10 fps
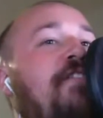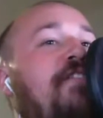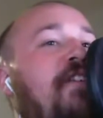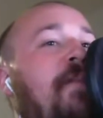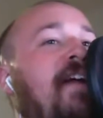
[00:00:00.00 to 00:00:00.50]

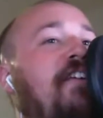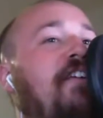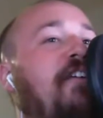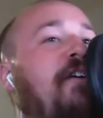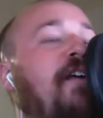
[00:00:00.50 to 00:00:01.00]
on making
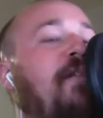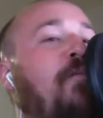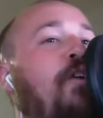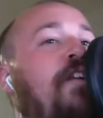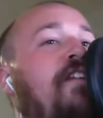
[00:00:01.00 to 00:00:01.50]
your own out of
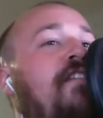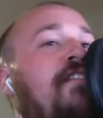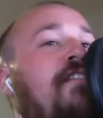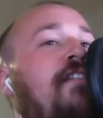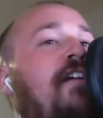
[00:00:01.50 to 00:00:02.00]
wood.
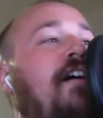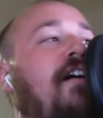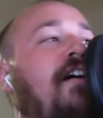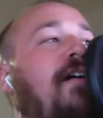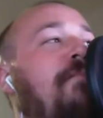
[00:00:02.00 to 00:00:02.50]

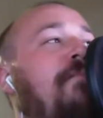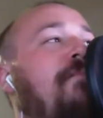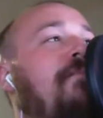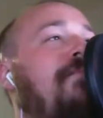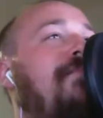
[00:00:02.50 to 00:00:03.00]

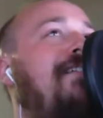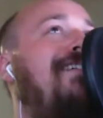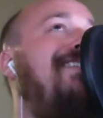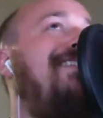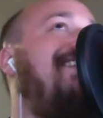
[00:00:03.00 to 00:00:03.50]

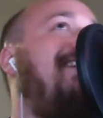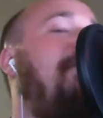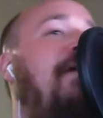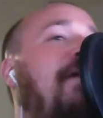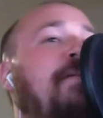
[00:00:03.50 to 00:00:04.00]
It
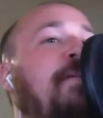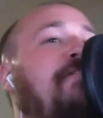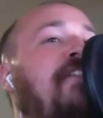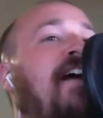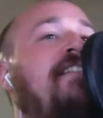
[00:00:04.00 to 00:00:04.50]
would probably be
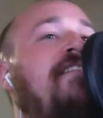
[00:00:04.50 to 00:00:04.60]
fine.